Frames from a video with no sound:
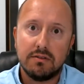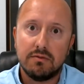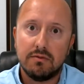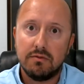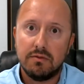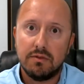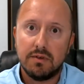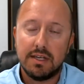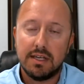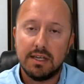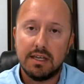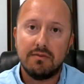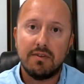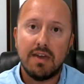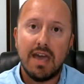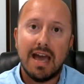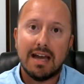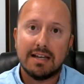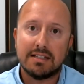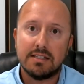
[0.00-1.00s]
we can give you
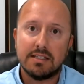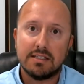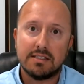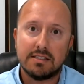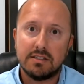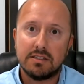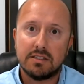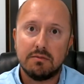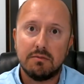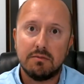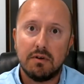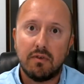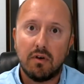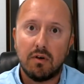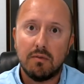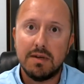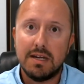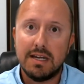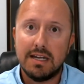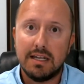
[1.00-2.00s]
access to some of our
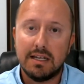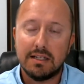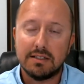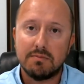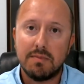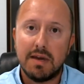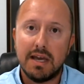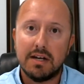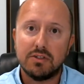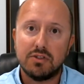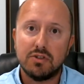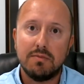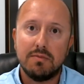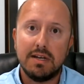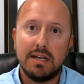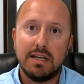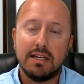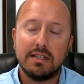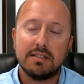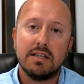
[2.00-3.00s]
meetings, manager
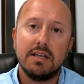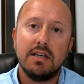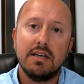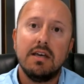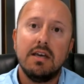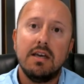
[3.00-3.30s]
meetings.